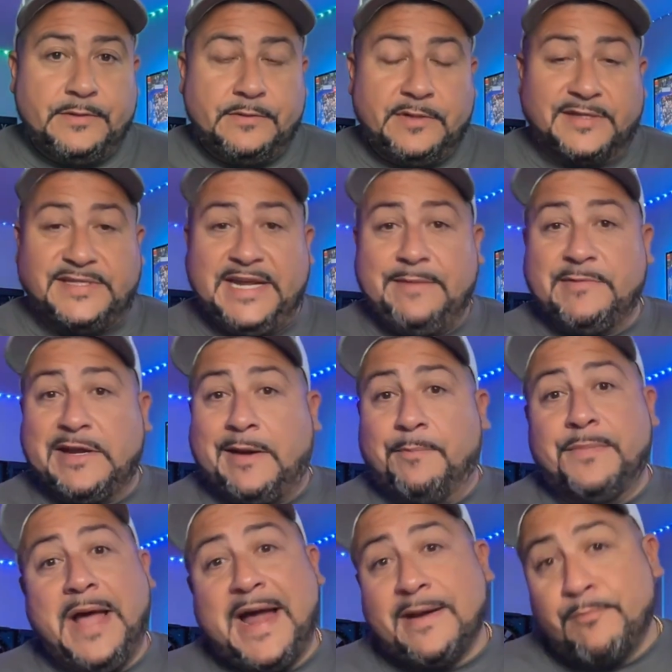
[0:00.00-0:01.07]
The team that I'm
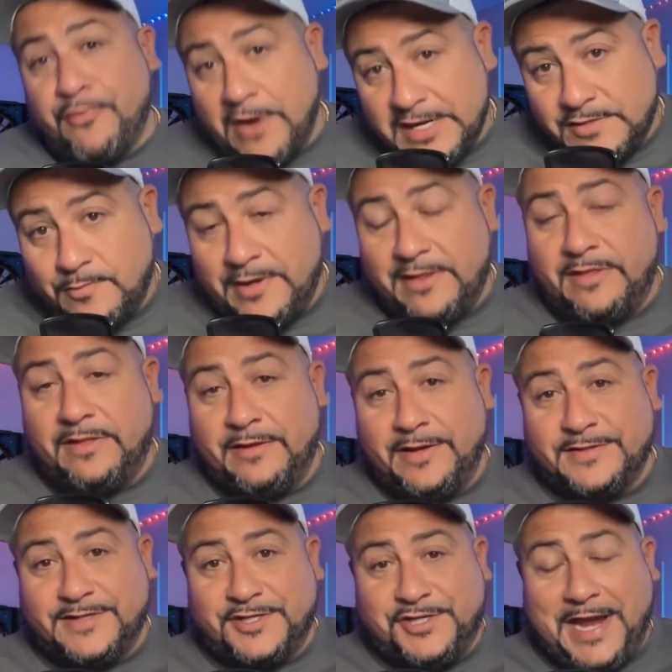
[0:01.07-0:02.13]
not impressed with
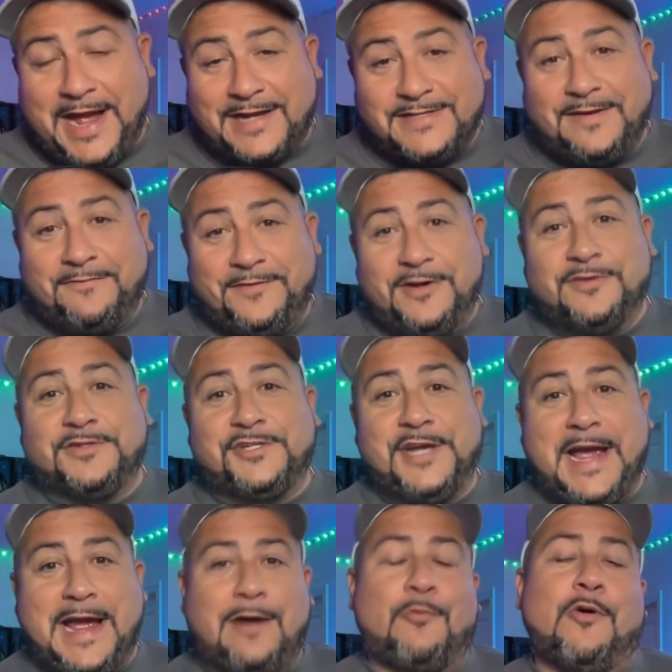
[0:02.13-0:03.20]
is the Jacksonville
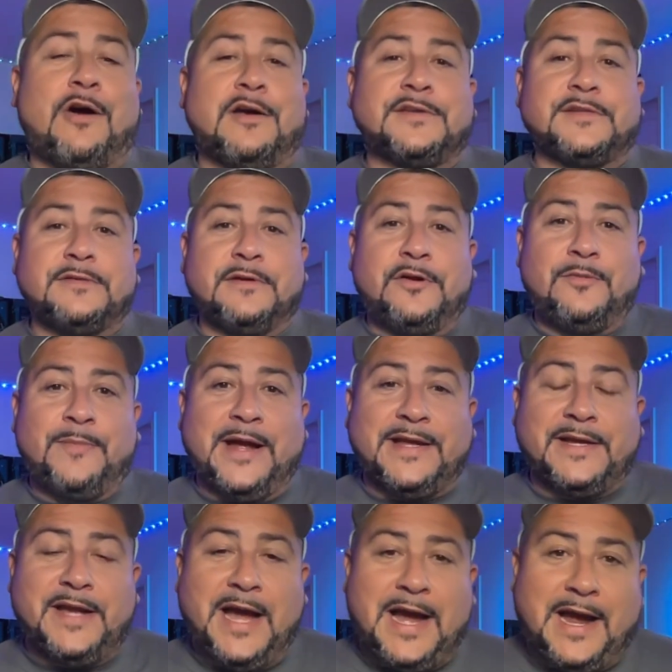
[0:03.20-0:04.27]
Jaguars. Oh my
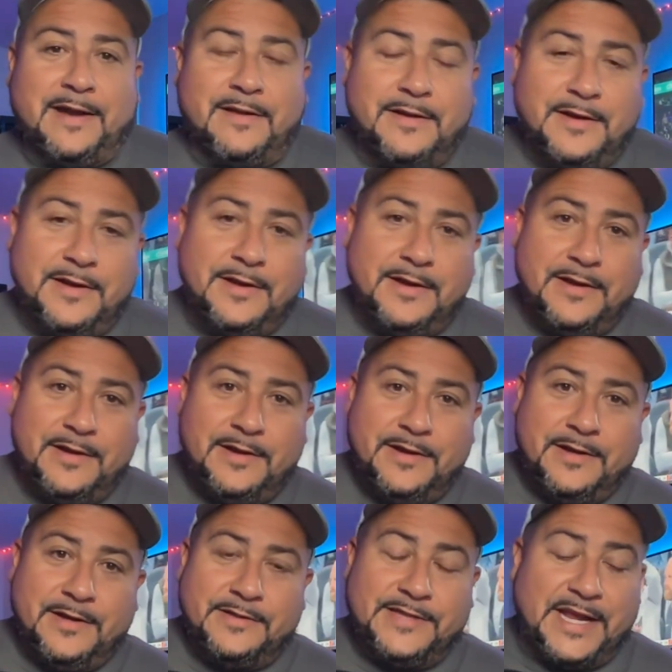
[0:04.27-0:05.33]
God.
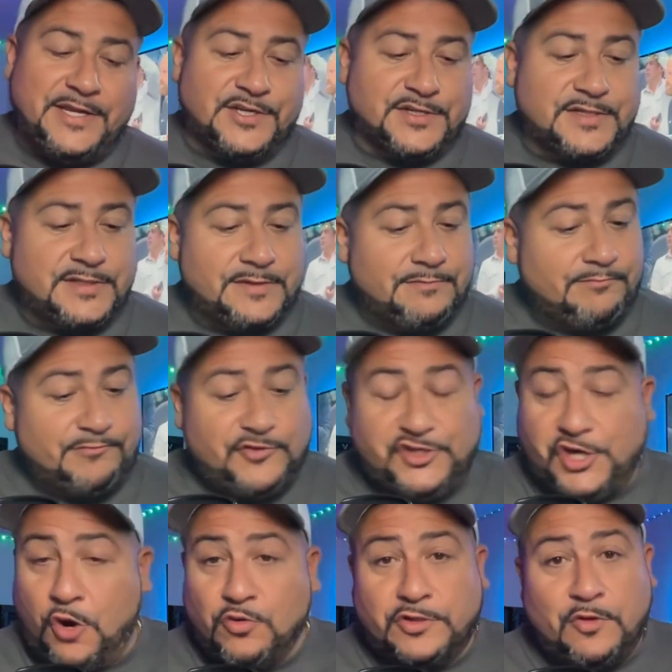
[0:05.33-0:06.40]
They just
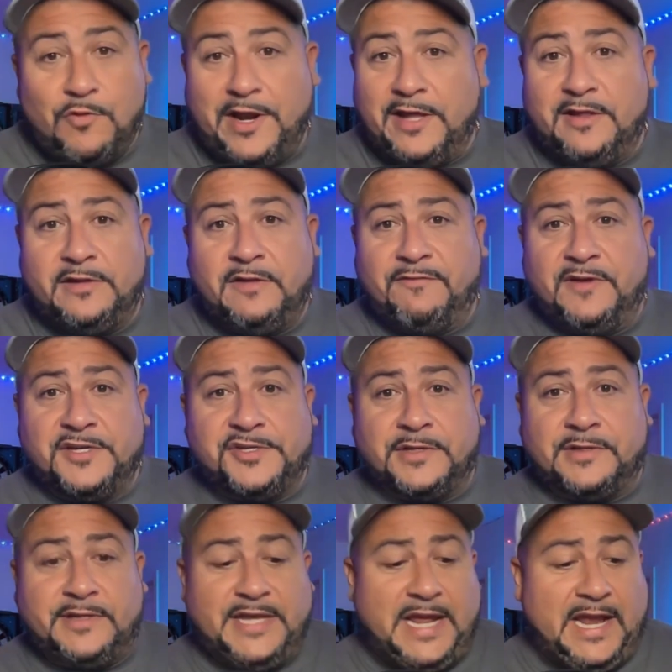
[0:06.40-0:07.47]
choked away the division,
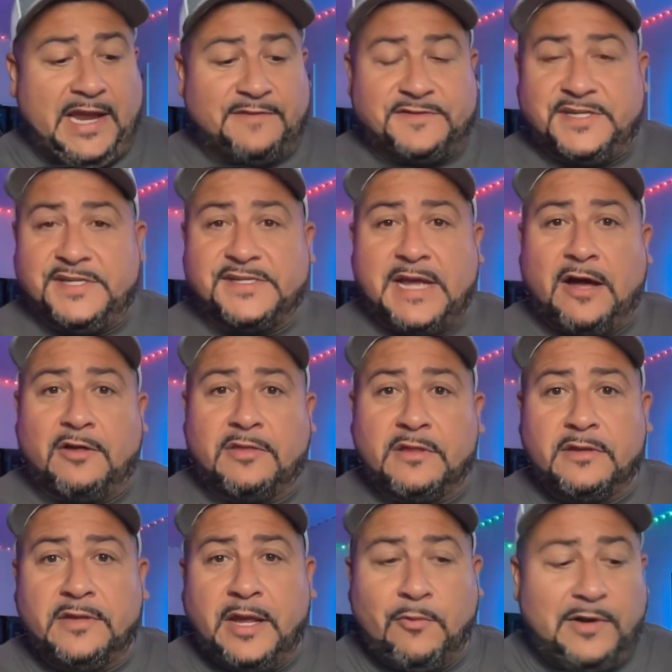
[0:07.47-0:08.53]
the AFC South.
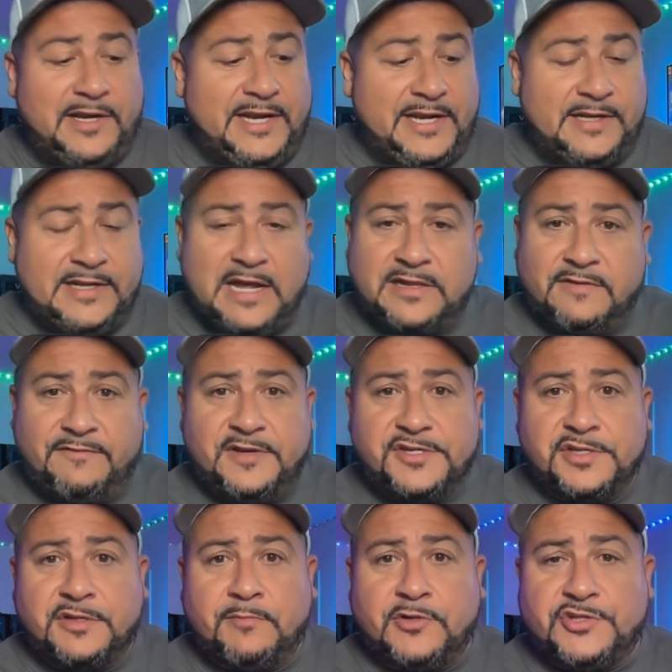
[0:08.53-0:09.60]
They were leading that
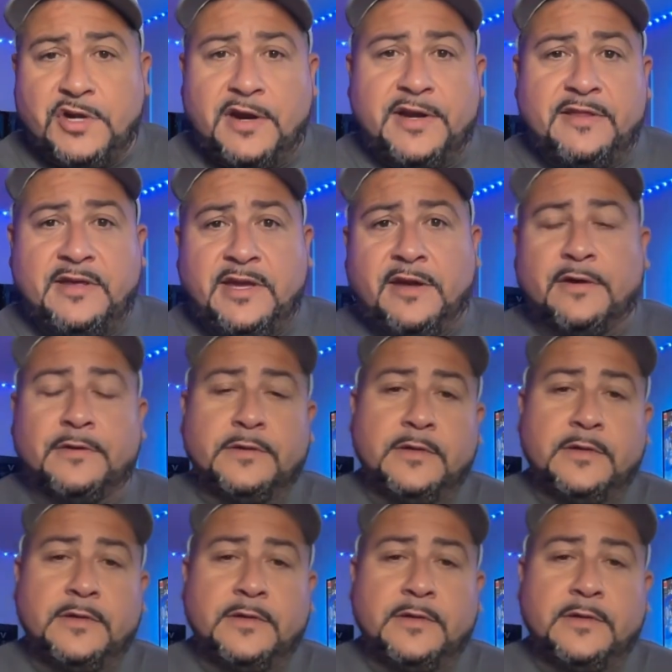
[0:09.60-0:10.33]
division the majority of the year.